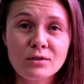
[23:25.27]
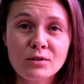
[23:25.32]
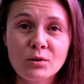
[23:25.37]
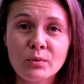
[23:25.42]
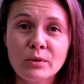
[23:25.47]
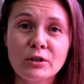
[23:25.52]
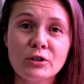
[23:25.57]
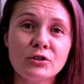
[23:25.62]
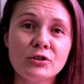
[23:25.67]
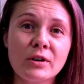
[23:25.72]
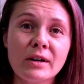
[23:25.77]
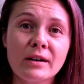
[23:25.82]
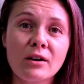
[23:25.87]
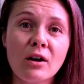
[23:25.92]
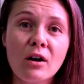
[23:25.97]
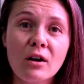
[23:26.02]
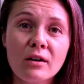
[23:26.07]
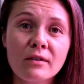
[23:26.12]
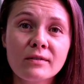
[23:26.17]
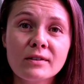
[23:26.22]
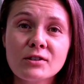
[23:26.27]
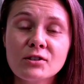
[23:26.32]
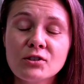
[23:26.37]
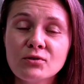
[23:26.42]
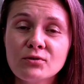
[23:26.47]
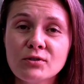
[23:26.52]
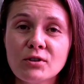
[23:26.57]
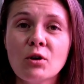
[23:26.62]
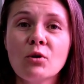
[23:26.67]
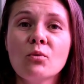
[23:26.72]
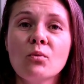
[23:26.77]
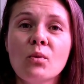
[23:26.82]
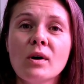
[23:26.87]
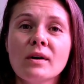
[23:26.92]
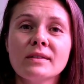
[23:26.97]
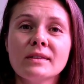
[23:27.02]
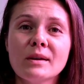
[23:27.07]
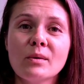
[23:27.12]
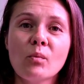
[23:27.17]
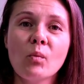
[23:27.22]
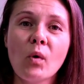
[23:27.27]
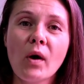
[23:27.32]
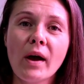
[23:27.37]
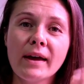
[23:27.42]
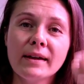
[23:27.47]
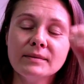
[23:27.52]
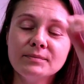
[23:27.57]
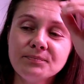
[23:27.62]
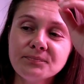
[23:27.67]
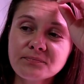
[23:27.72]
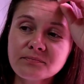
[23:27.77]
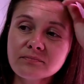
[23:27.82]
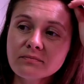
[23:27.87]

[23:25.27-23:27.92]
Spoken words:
So when you're trying to harvest, you don't want them wet.